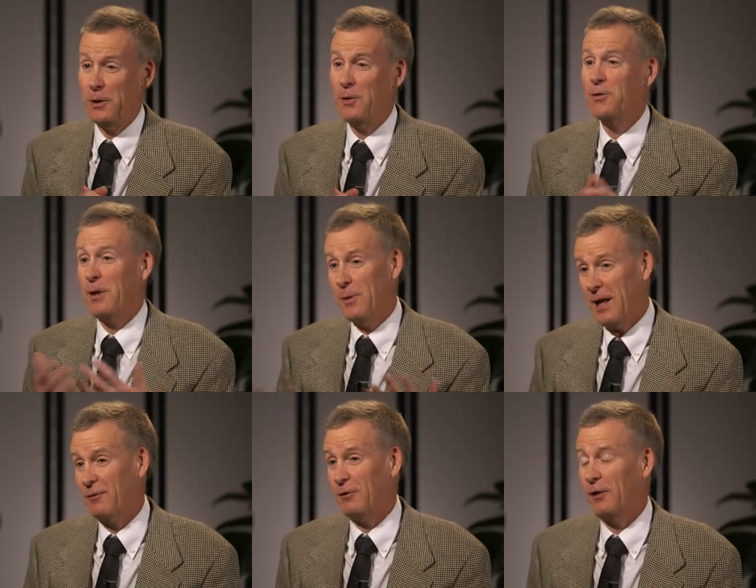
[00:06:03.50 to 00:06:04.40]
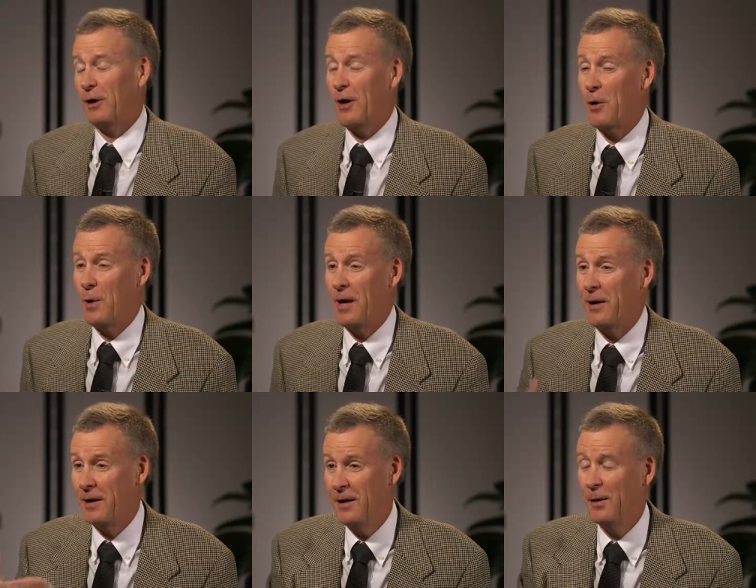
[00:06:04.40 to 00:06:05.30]
reduced, then we have to figure out
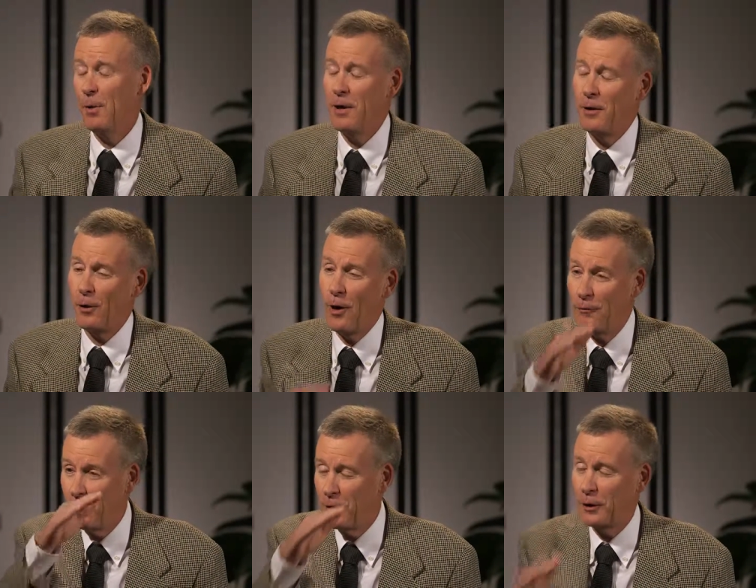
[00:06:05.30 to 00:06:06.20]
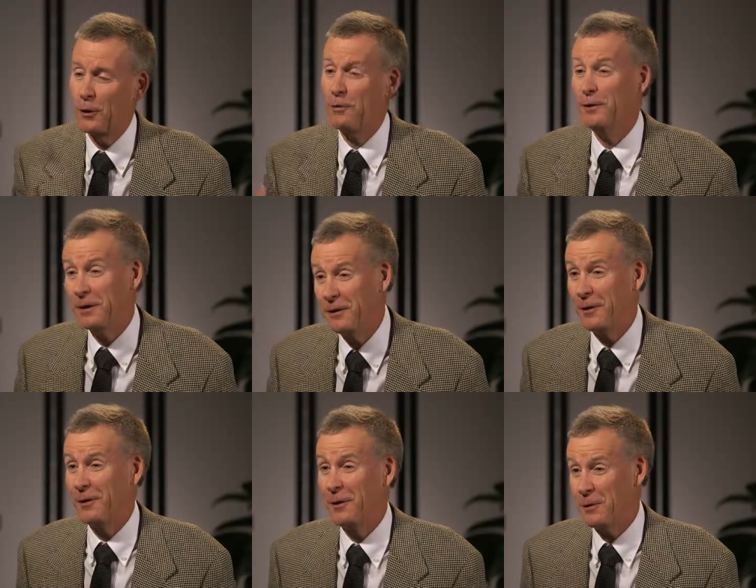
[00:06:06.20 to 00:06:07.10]
why why they're off of the curve that
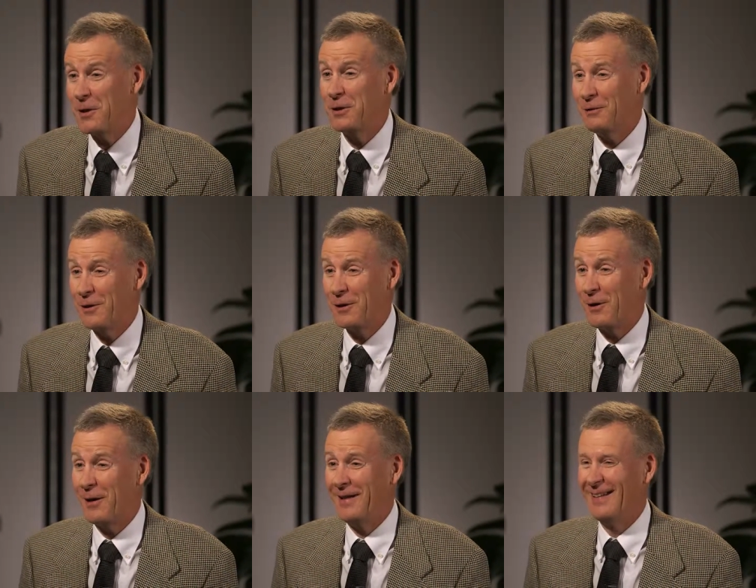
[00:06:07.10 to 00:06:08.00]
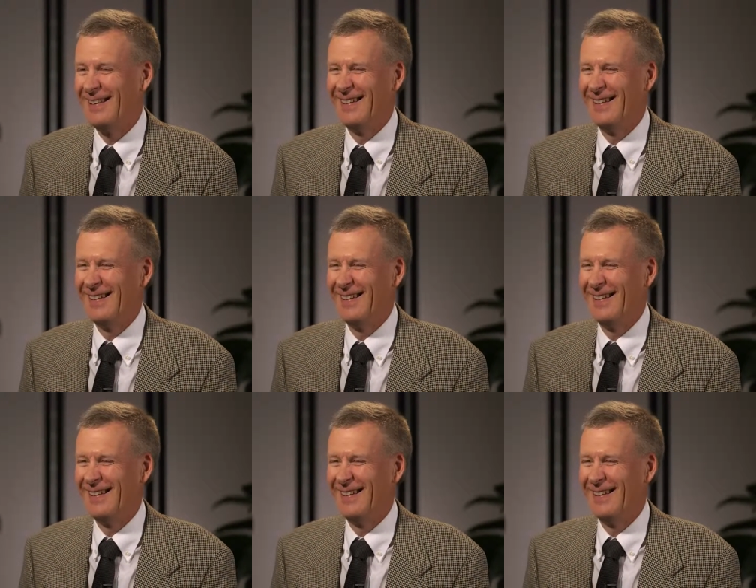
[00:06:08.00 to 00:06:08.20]
the, the rest of us are on.